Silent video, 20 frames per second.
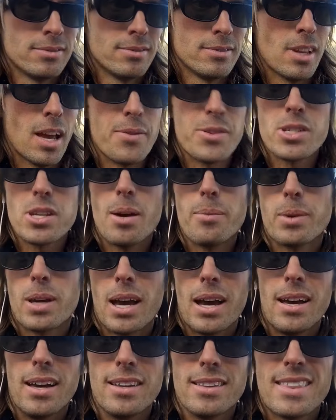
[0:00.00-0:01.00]
of some
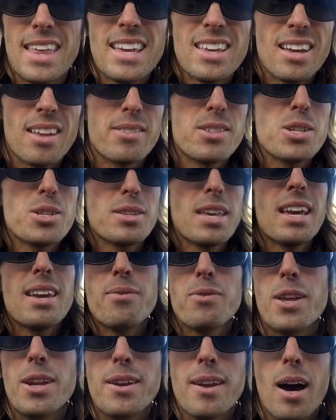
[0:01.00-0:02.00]
kind. Think uh, just think of
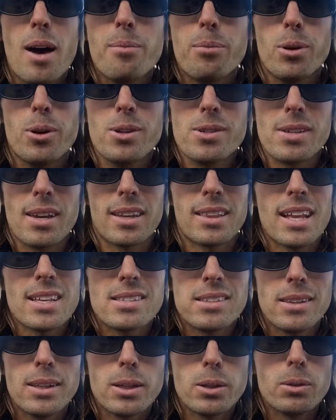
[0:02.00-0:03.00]
the numbers. Like that's
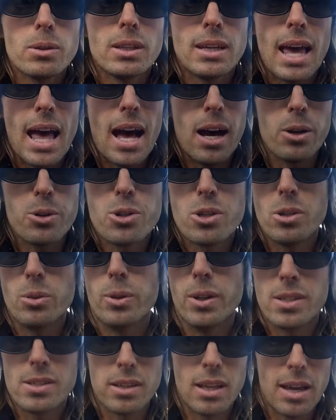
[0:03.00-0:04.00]
literally
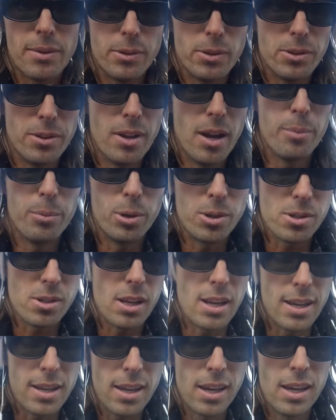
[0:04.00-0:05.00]
Auschwitz level numbers.
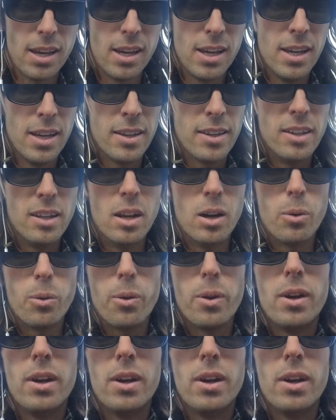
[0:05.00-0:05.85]
Like, you know,